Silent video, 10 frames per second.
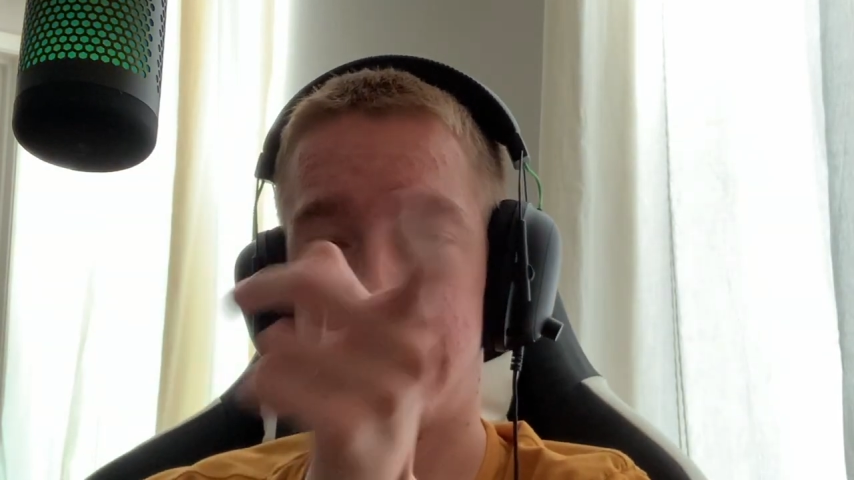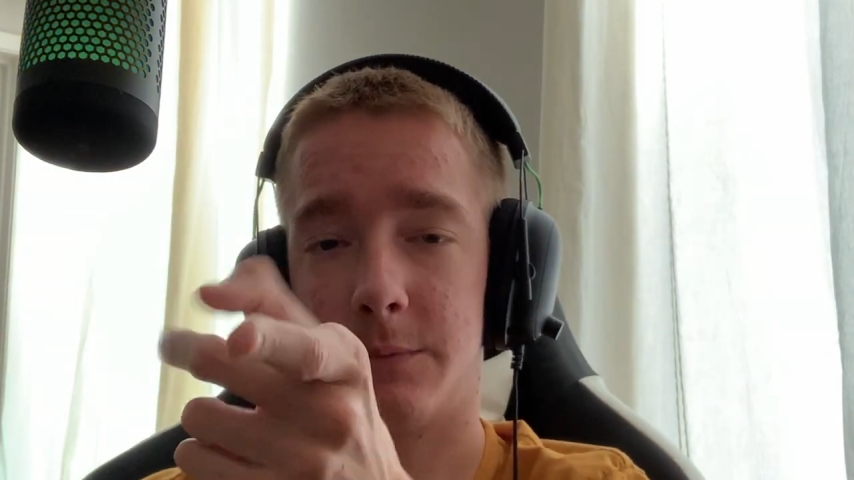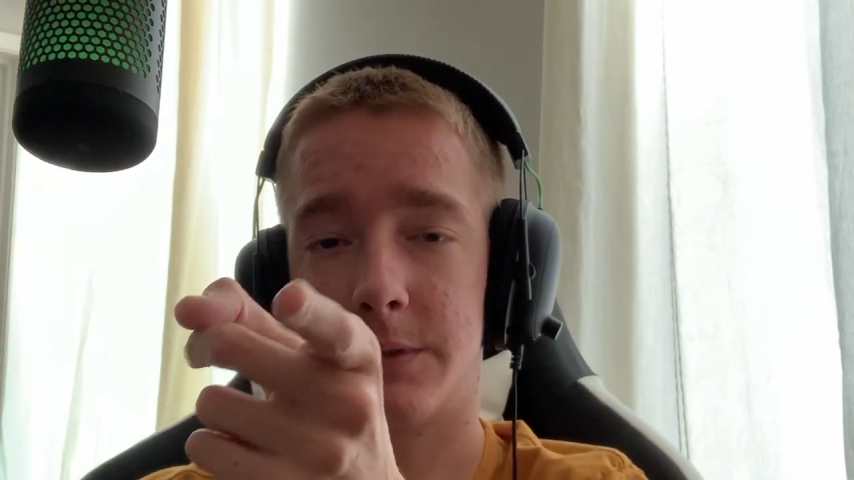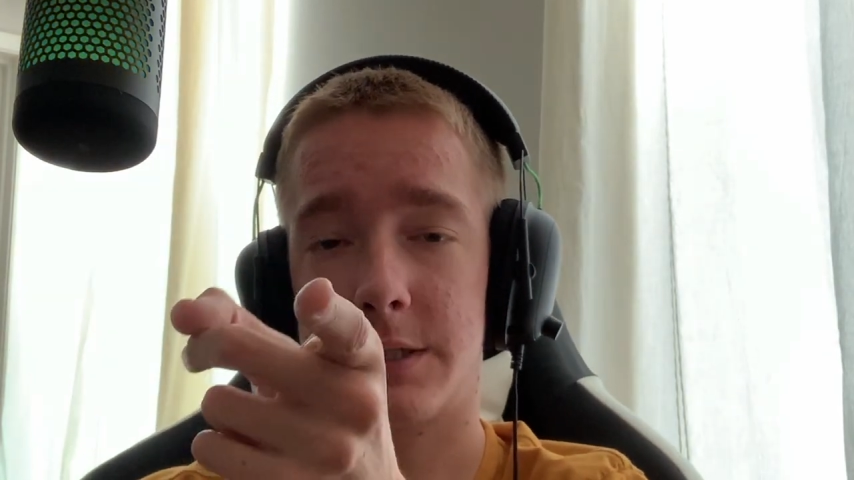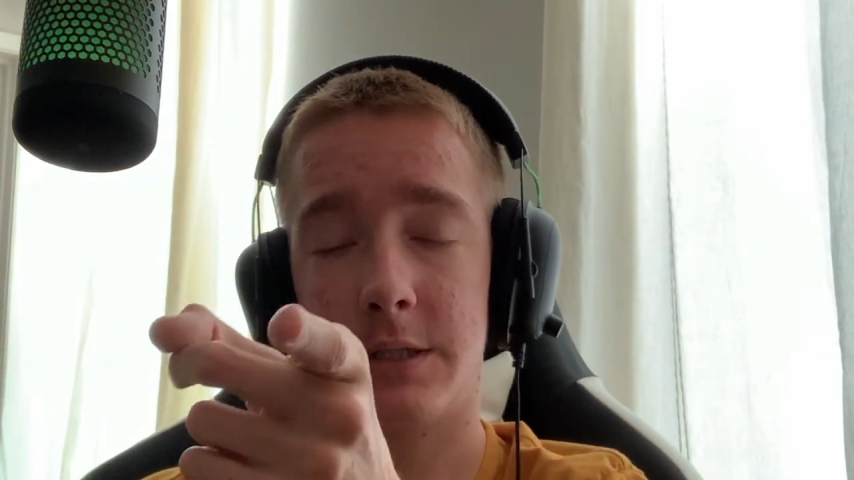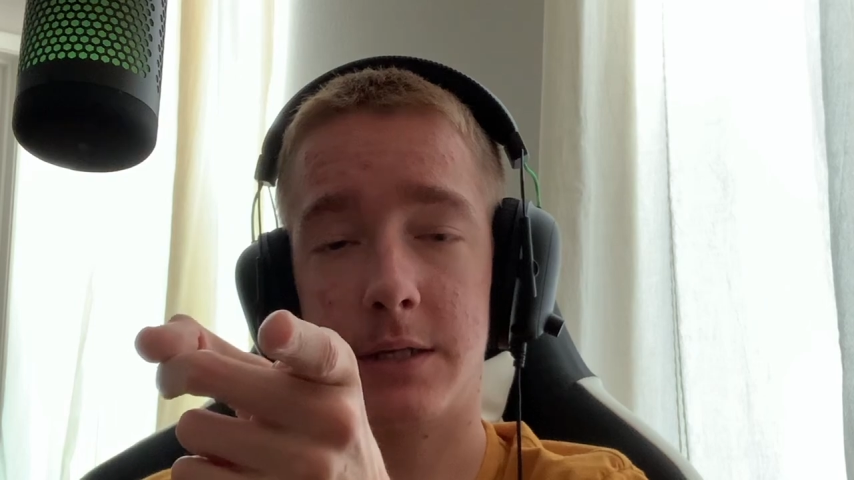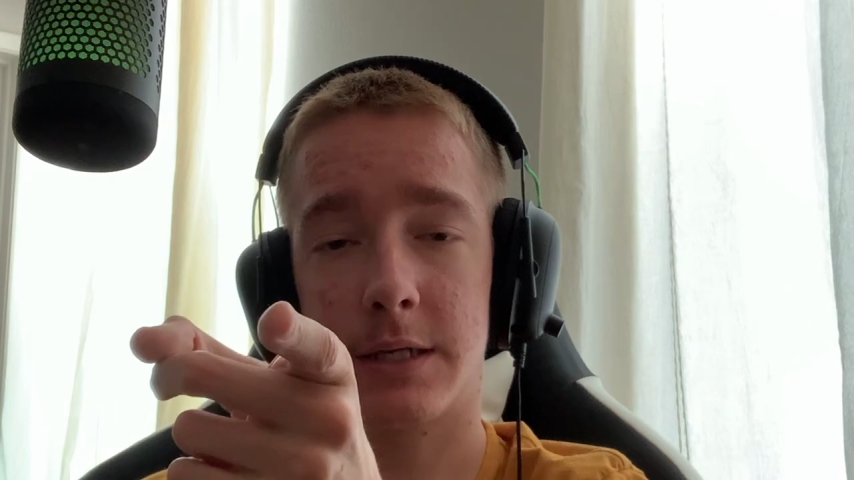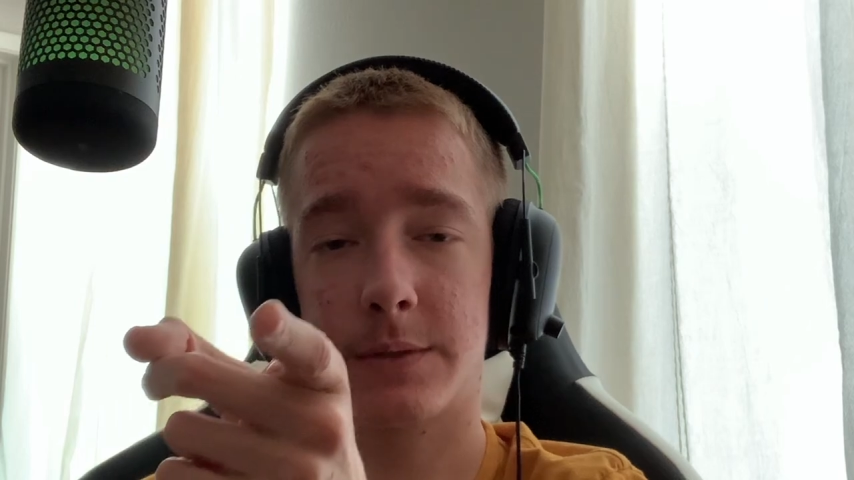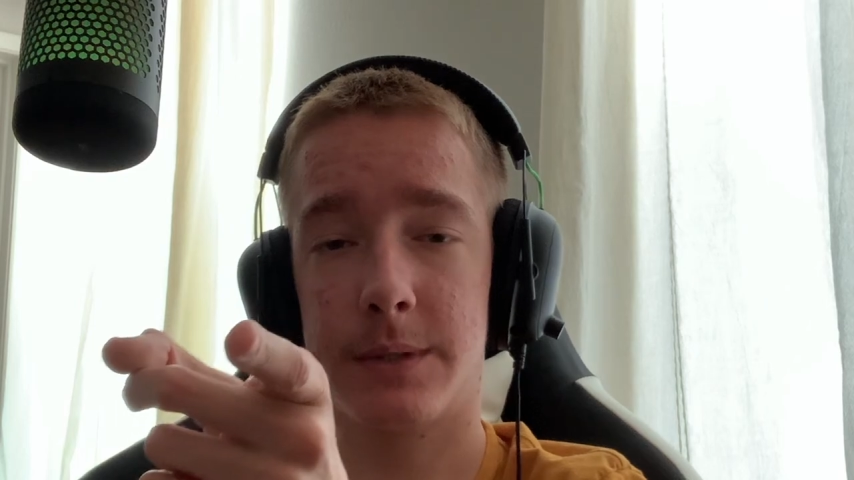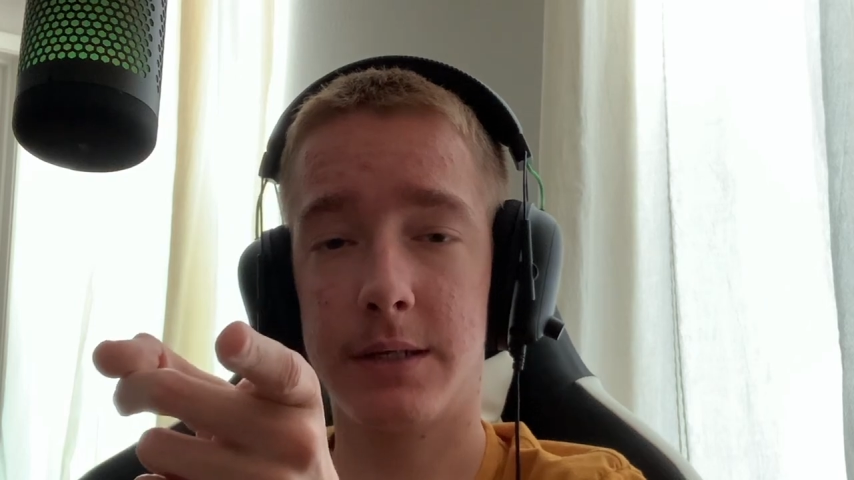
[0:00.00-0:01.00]
and we'll see you
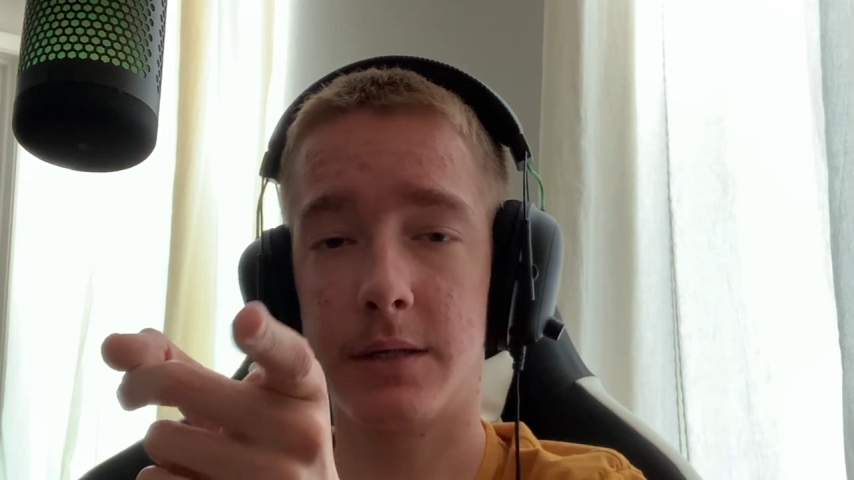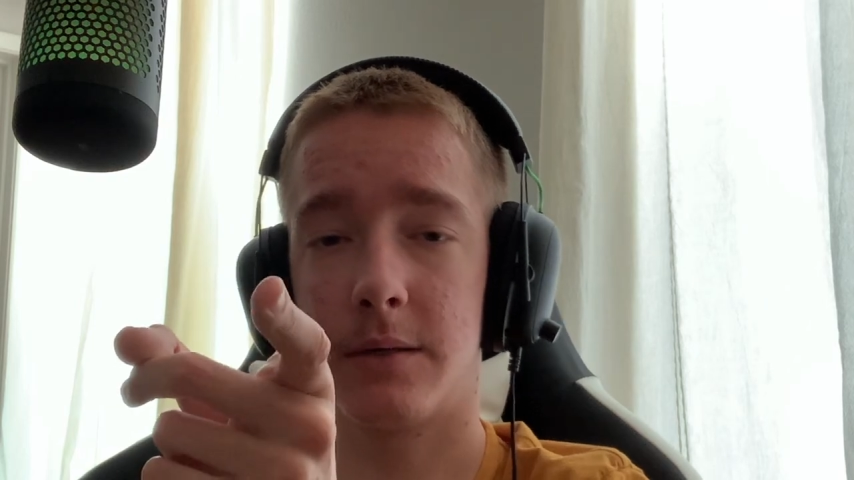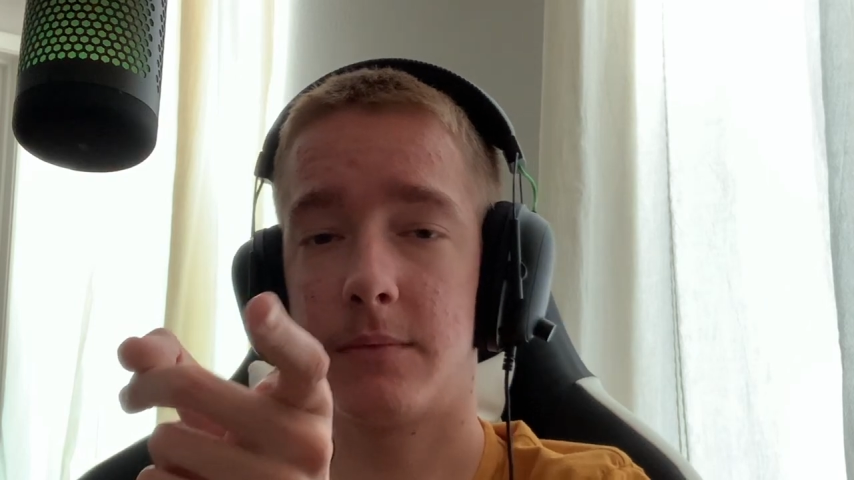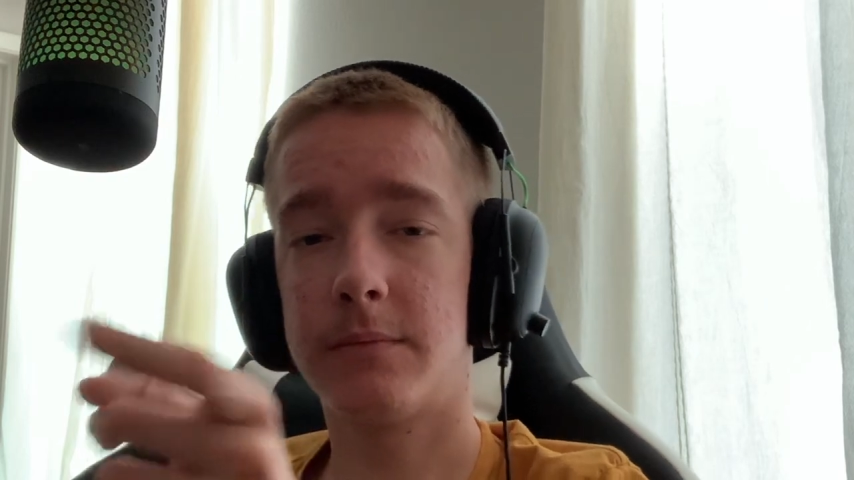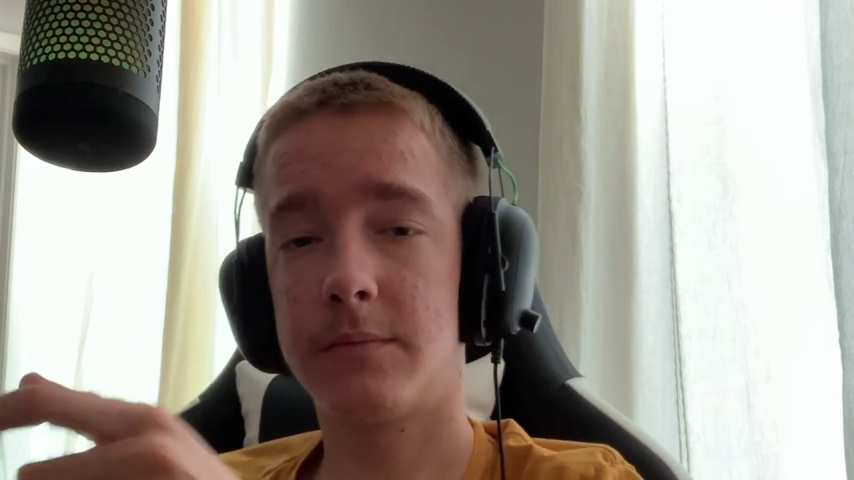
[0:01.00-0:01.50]
next week.